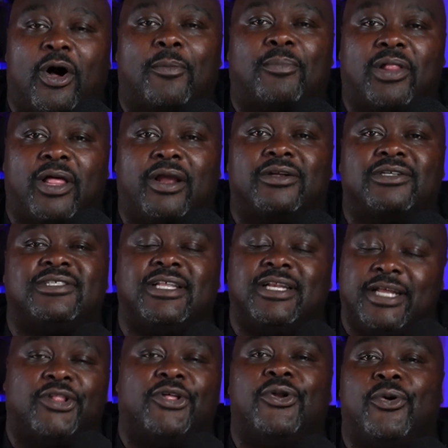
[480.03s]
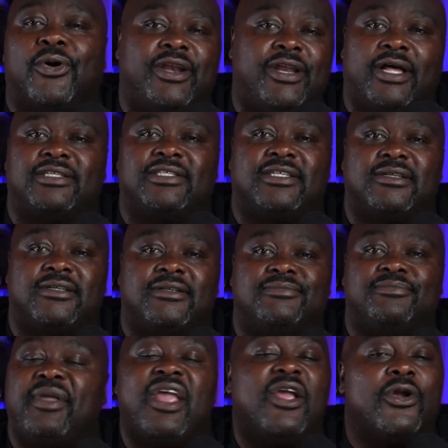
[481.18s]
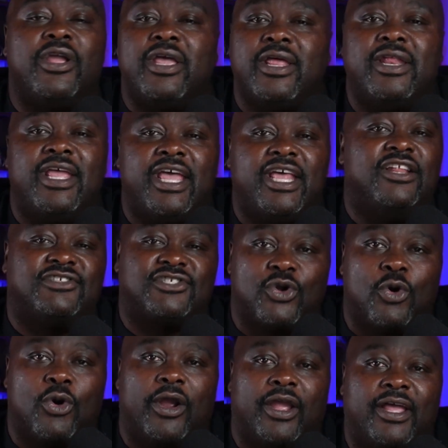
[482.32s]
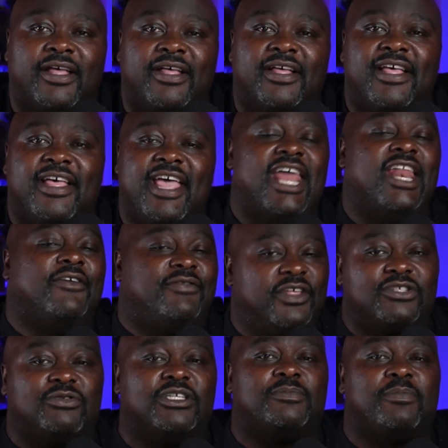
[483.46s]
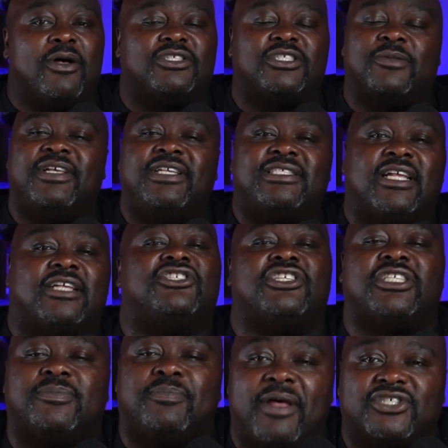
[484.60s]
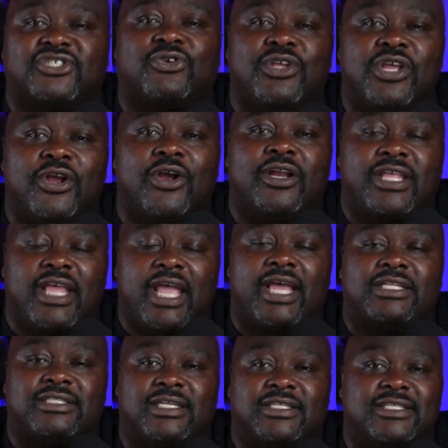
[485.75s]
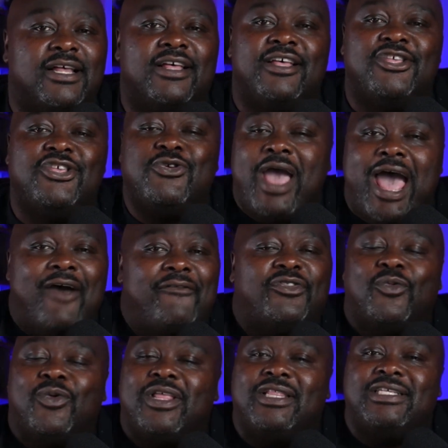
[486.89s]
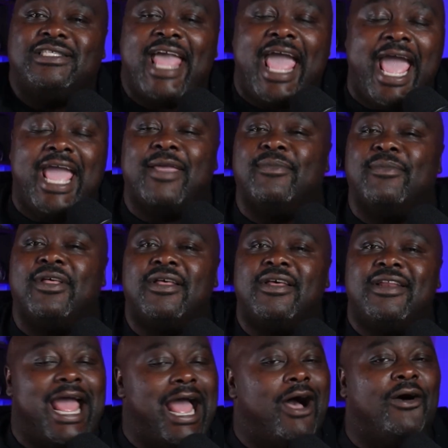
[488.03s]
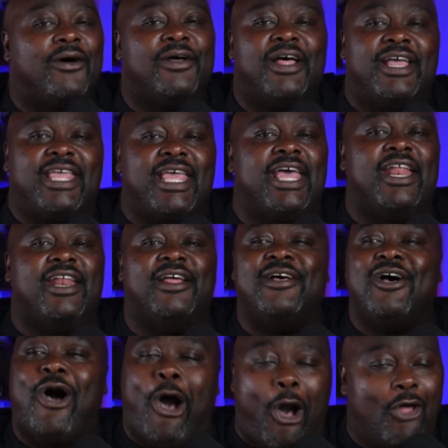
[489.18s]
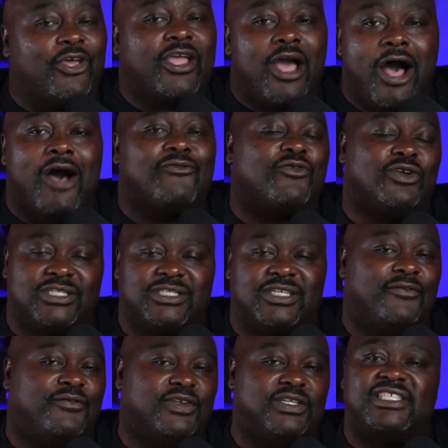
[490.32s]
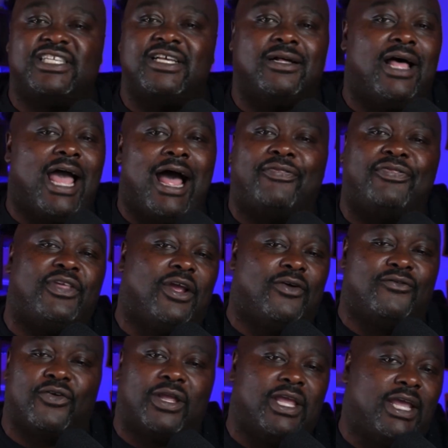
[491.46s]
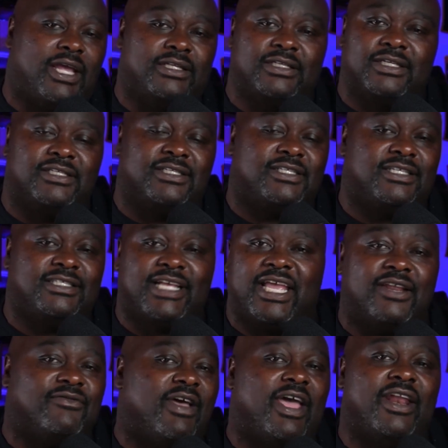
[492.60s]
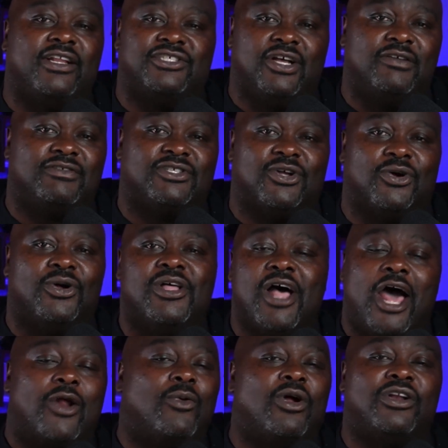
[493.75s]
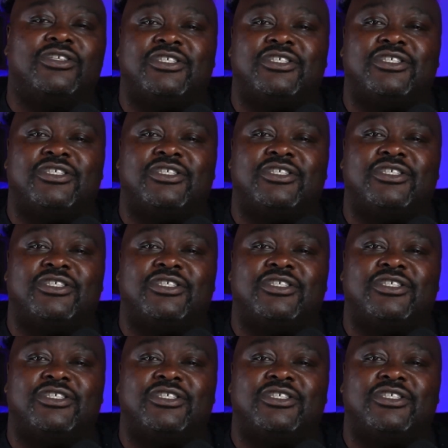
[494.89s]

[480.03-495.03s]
players than Illinois does. Period. End of story. And if this was supposed to be such a special year at Kansas, you have to win this game. Now, again, all the conference stuff is still out there for Kansas to take advantage of. So I don't want